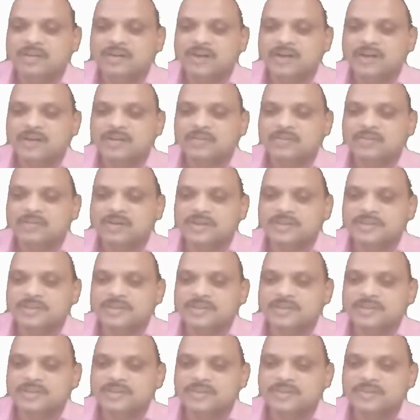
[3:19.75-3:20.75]
and
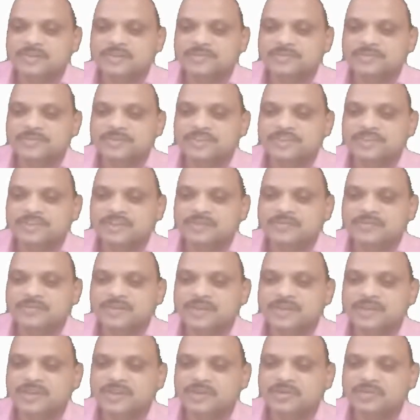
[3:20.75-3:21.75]
constant term
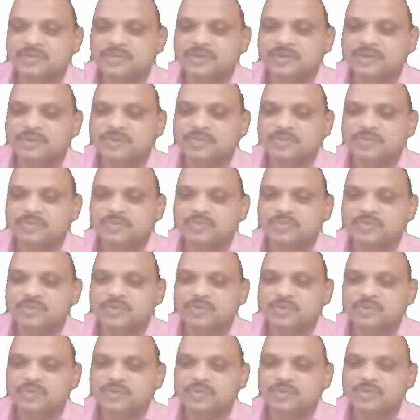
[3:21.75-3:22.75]
7 equal to
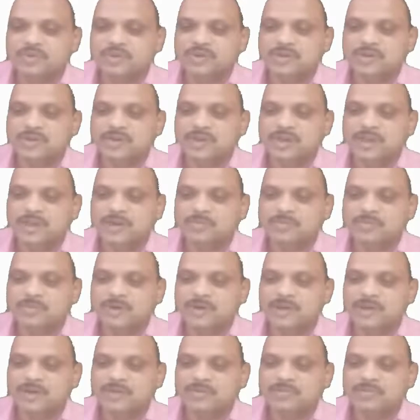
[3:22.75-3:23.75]
4
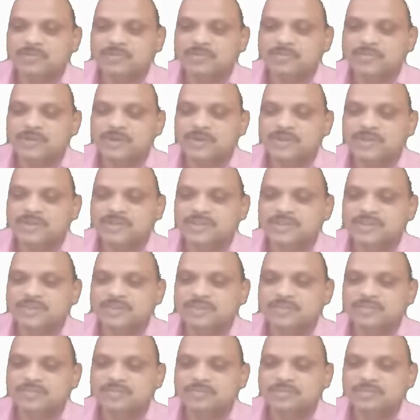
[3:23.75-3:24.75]
lambda
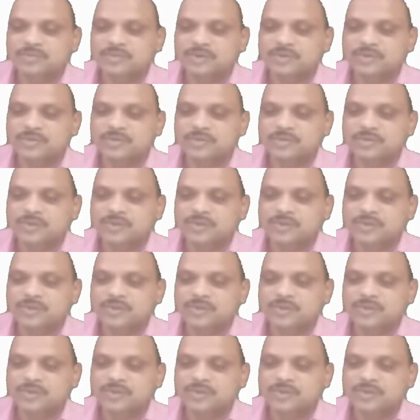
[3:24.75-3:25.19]
plus mu